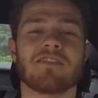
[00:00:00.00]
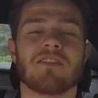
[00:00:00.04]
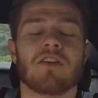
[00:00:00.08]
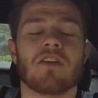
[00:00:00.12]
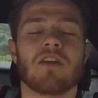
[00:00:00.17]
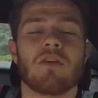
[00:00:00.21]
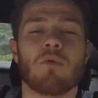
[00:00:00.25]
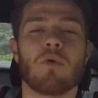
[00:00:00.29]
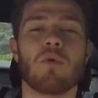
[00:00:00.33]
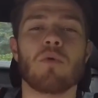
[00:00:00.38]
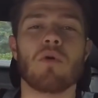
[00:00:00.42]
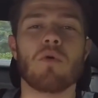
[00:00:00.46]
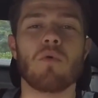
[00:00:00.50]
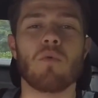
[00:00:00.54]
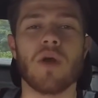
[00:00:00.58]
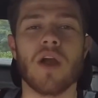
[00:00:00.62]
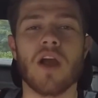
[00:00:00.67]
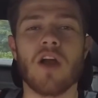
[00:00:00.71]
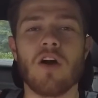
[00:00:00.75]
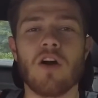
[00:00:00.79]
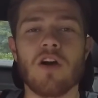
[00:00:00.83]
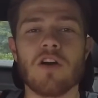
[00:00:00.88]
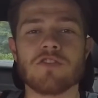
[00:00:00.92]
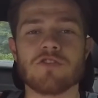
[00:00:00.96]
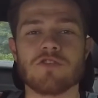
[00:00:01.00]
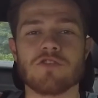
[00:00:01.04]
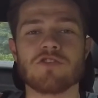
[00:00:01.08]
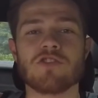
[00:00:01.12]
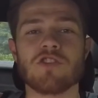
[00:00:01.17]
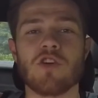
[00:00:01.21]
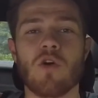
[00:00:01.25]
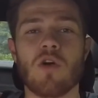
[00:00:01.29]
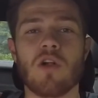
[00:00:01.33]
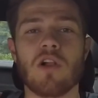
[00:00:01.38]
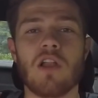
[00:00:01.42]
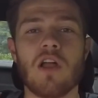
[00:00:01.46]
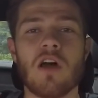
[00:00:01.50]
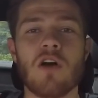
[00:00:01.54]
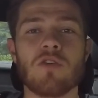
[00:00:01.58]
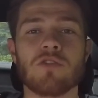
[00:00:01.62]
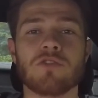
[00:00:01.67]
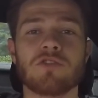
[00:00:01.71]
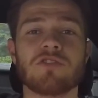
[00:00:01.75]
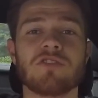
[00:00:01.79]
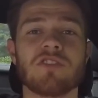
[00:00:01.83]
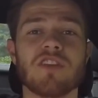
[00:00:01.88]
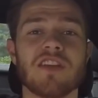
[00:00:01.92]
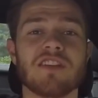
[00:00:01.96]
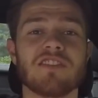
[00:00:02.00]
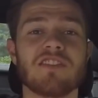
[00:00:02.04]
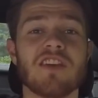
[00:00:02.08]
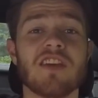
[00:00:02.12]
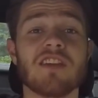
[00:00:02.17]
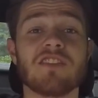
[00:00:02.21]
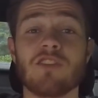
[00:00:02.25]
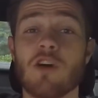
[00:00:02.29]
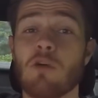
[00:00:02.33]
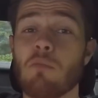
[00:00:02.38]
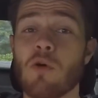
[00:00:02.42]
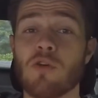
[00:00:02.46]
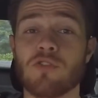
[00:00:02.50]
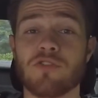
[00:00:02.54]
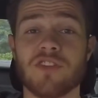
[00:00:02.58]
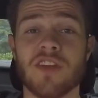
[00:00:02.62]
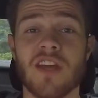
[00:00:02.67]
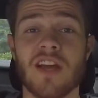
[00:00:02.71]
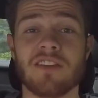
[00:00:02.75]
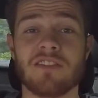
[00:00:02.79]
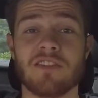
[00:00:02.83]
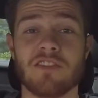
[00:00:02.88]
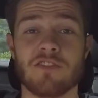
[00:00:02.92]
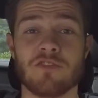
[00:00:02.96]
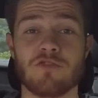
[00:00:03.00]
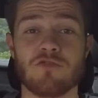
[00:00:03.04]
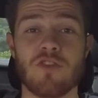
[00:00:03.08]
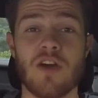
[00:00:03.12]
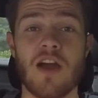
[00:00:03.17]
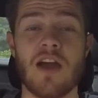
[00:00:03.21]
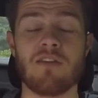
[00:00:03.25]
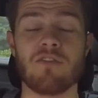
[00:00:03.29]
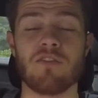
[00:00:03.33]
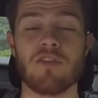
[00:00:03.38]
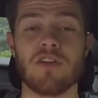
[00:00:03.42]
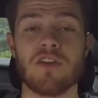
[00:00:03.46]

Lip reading: When cars are so close, it's almost down to the driver,